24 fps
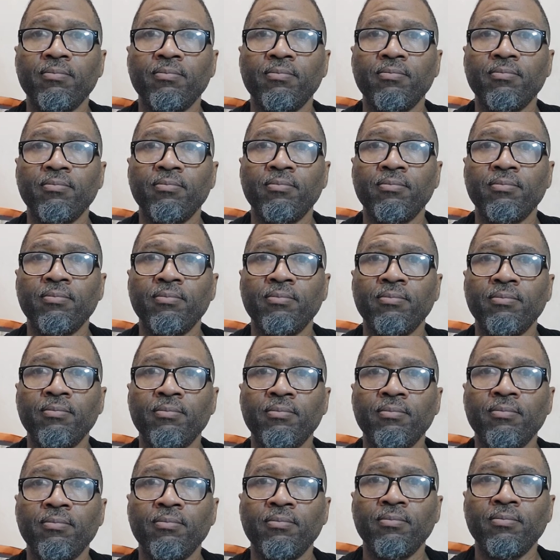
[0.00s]

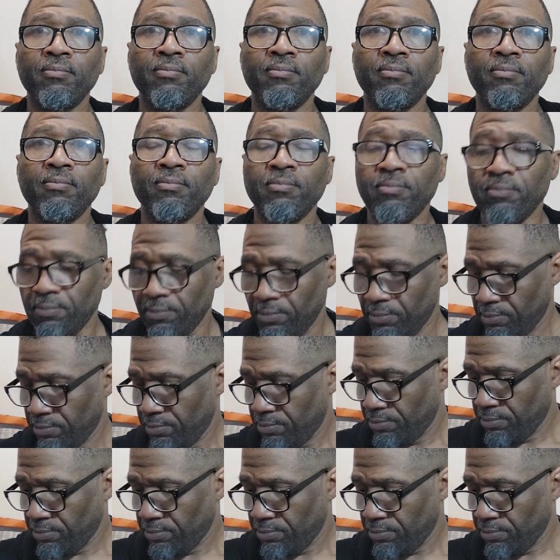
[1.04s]
(silence)